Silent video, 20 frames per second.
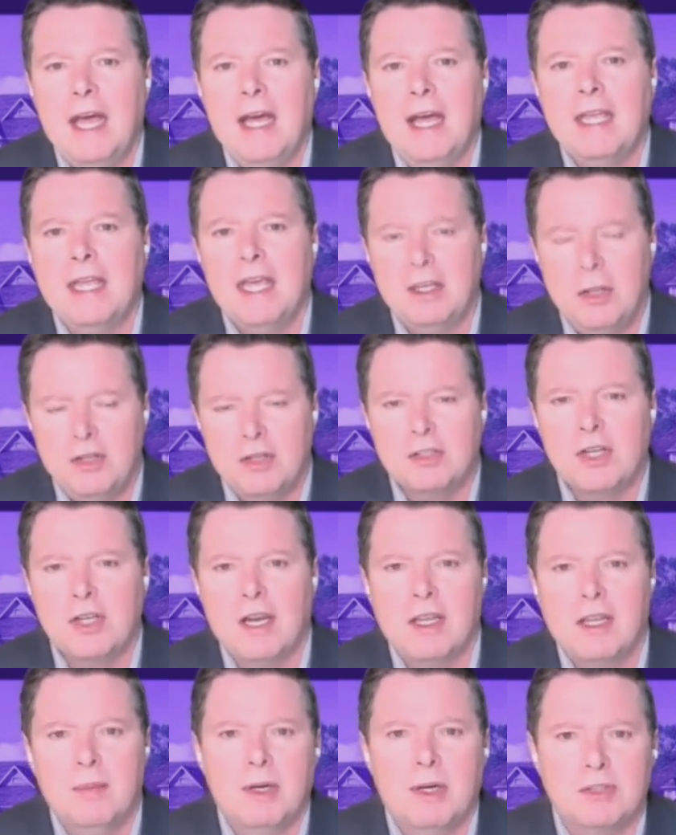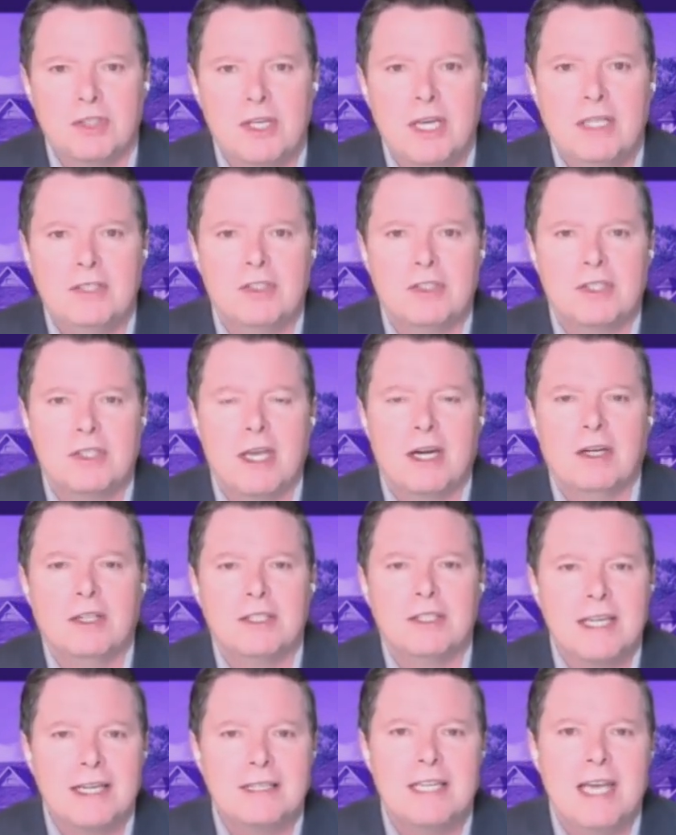again, you're talking about changes that are
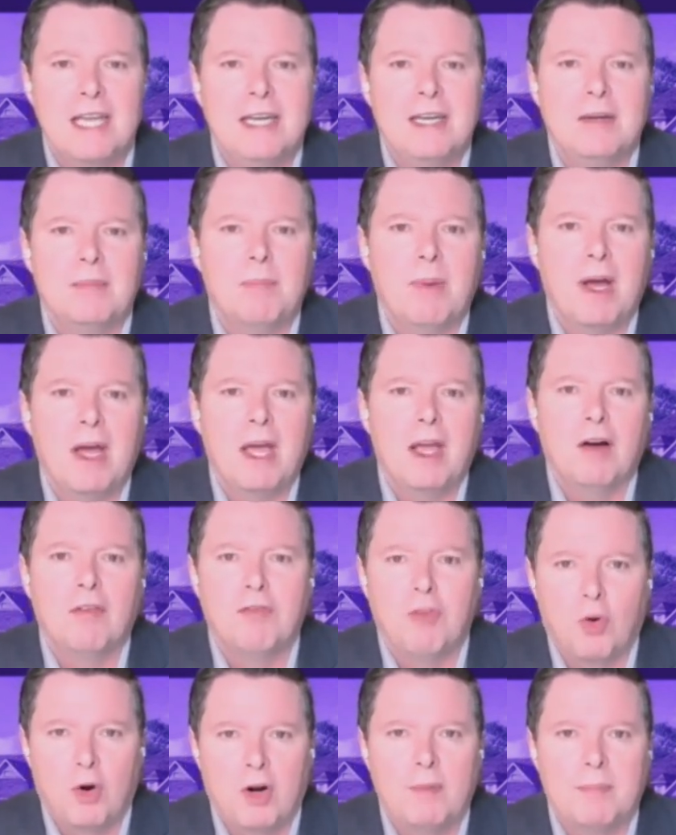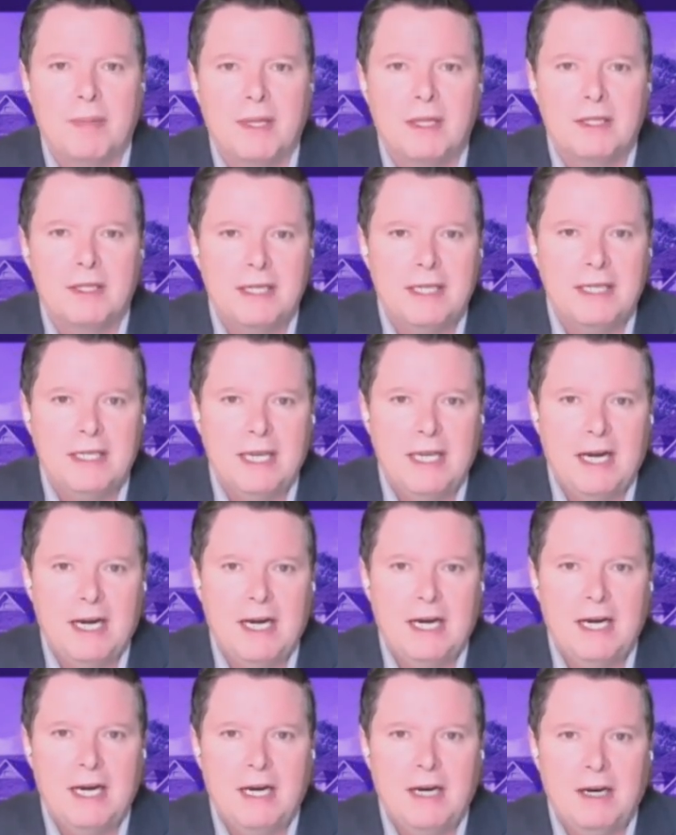dictated by affordability
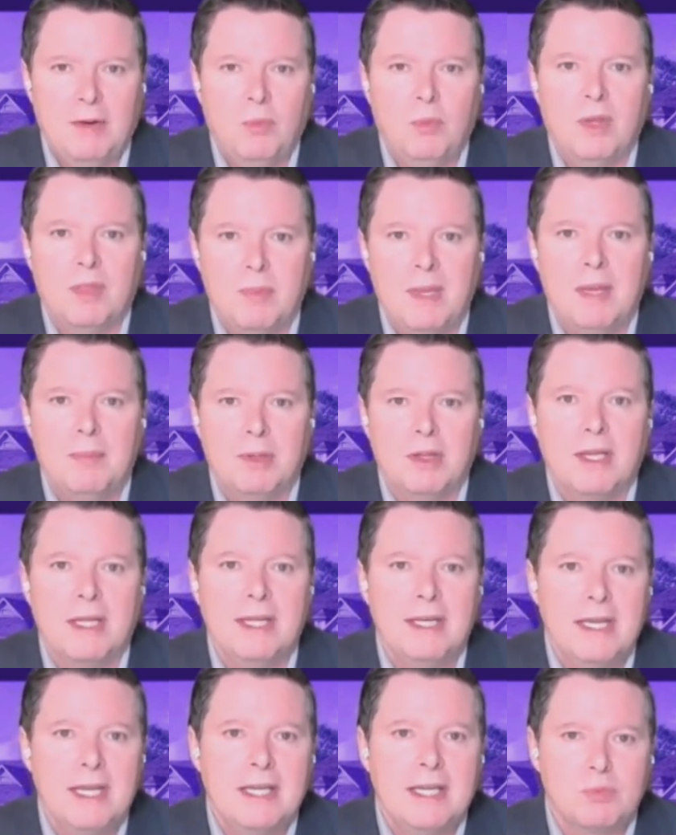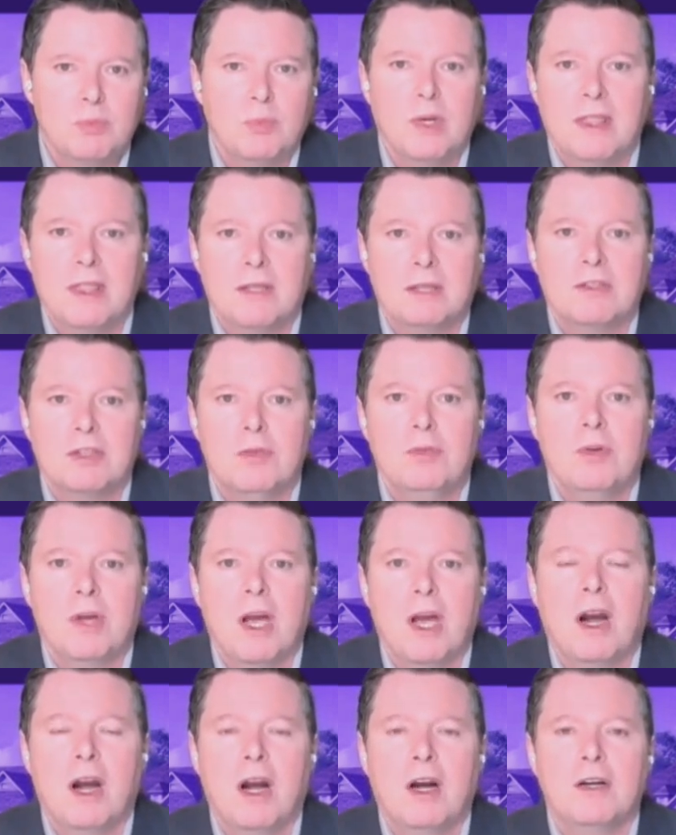uh, with people. And yes, with two
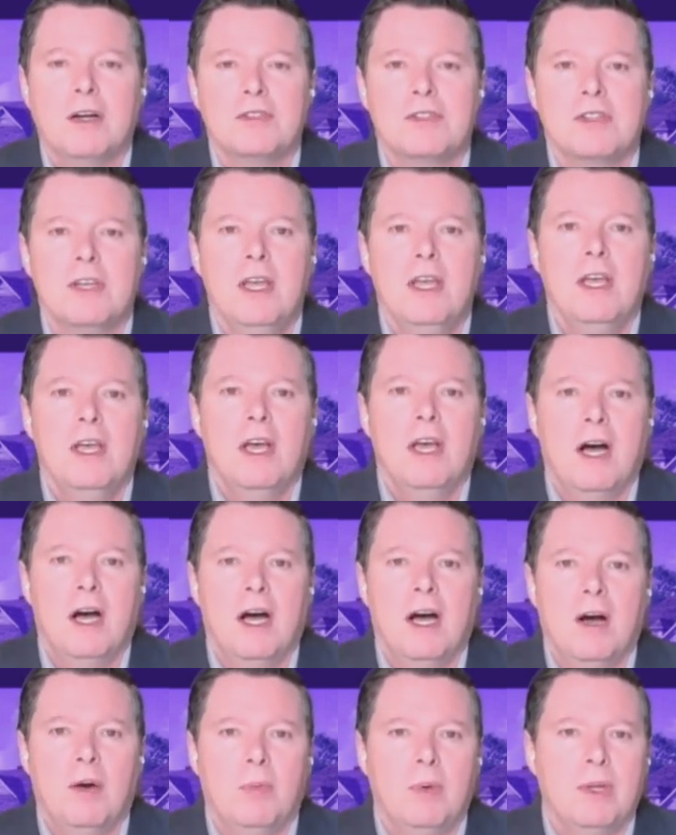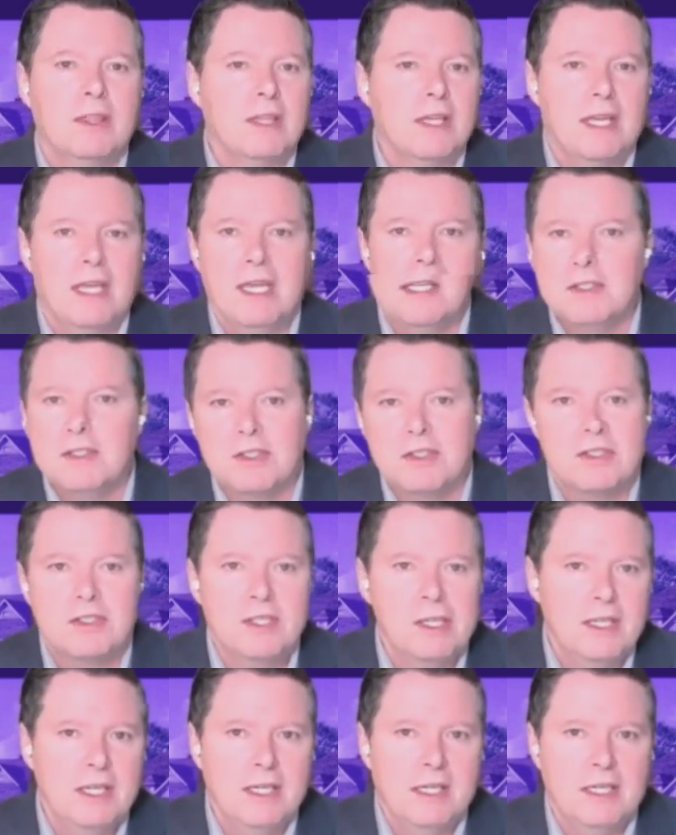cars, uh, with the
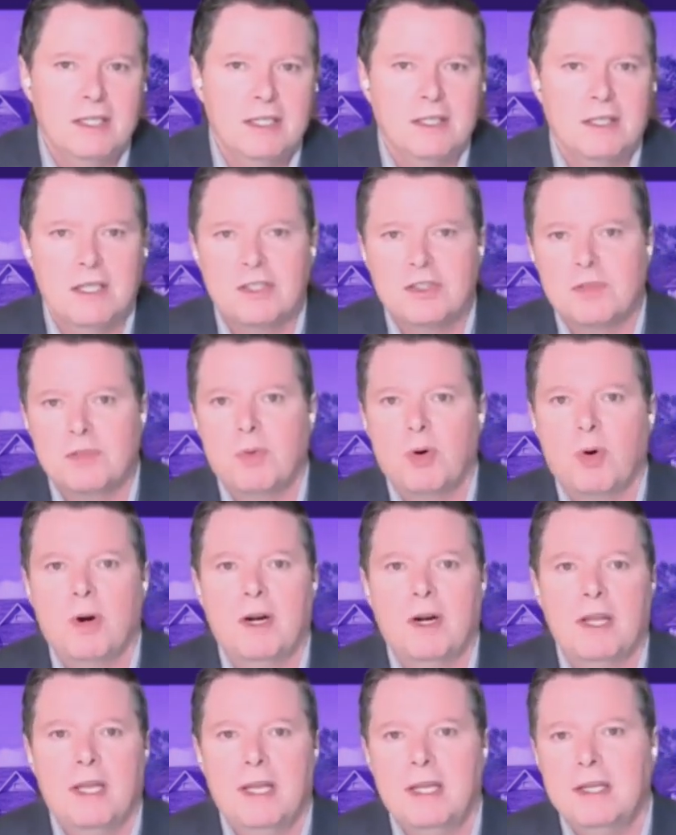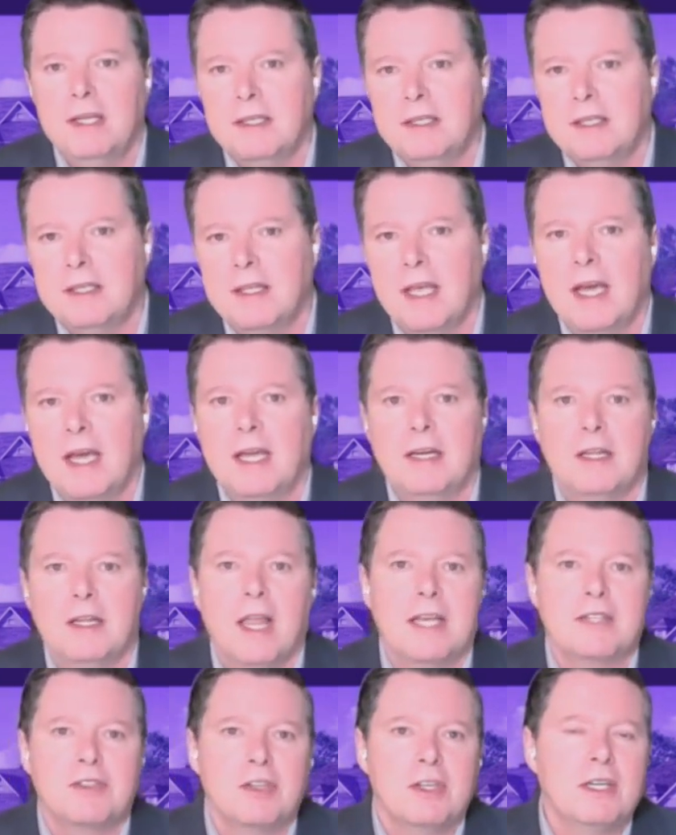kids in this sport and that
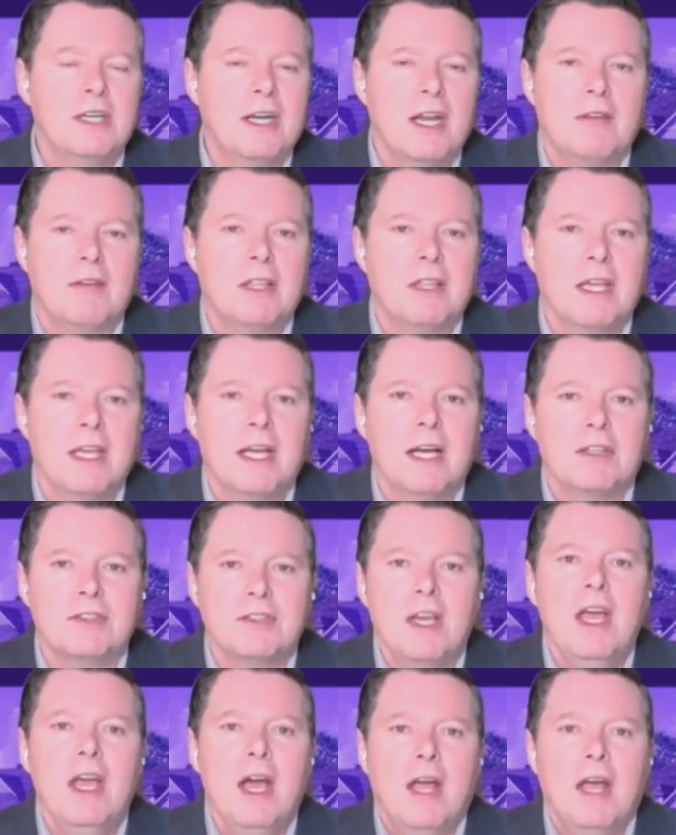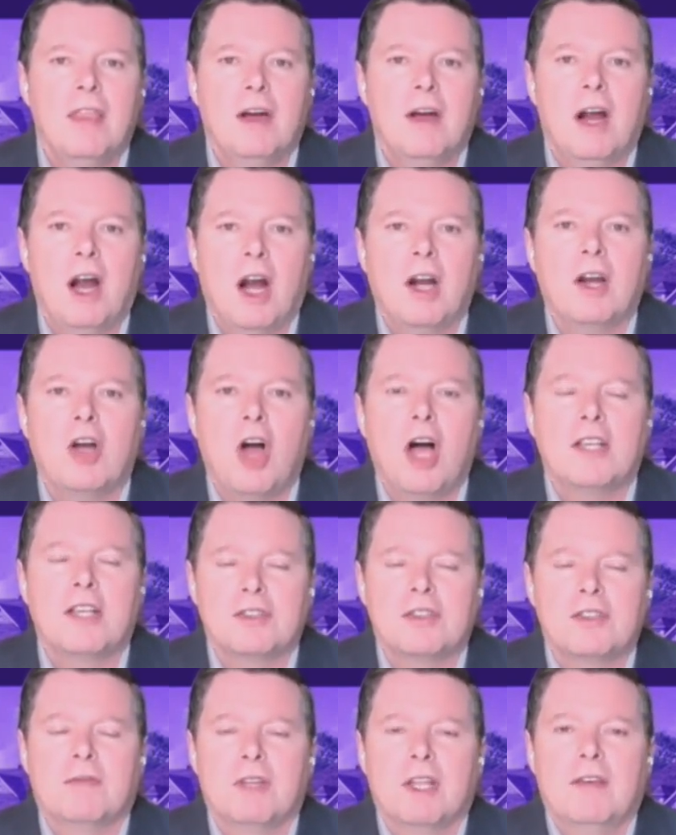lesson and everything else, there, our
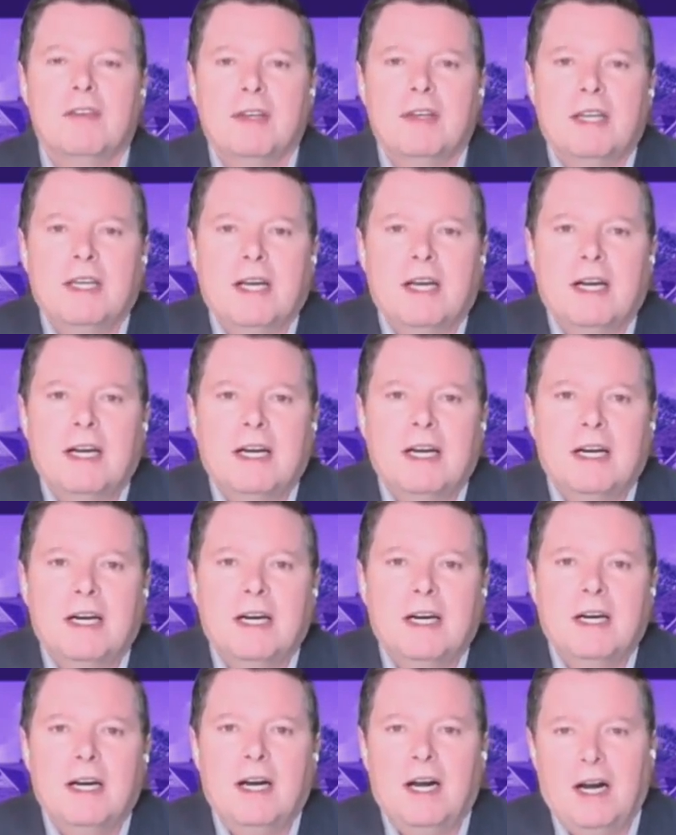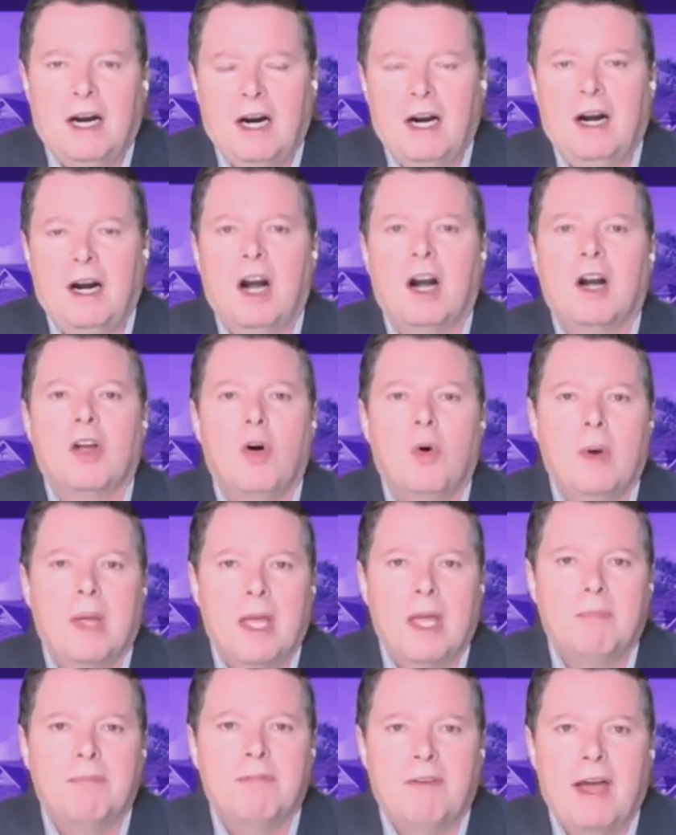costs of living uh, are, are going
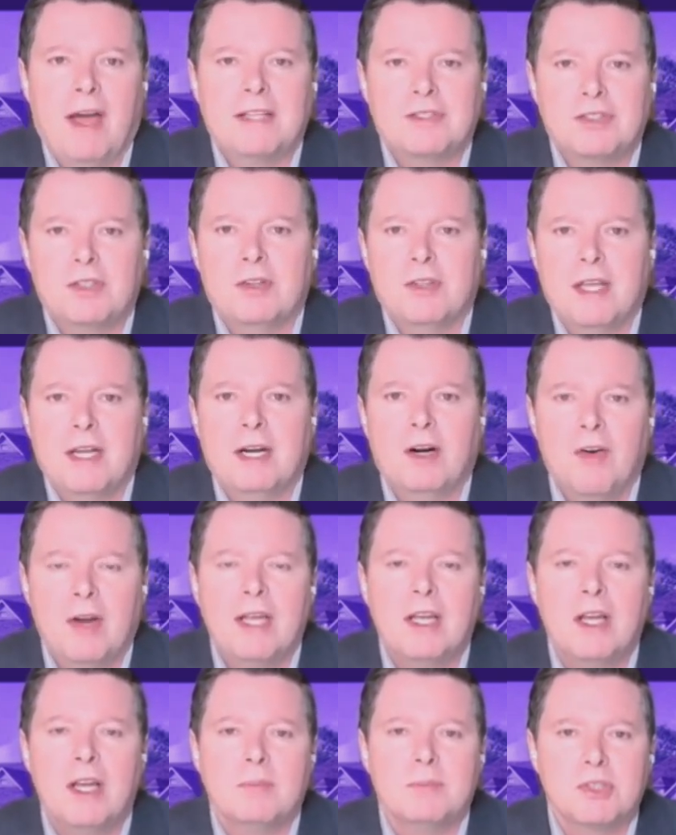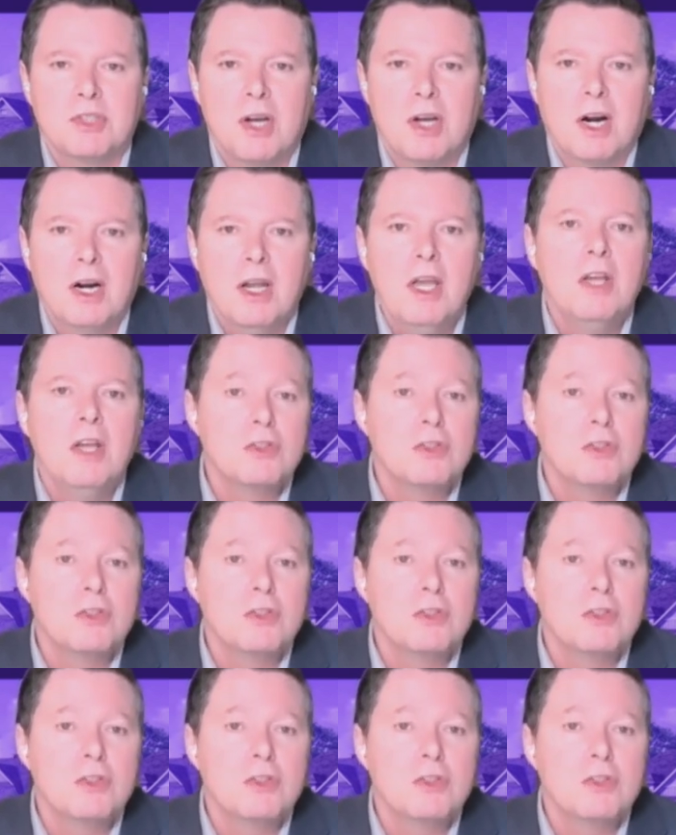up faster than our incomes are.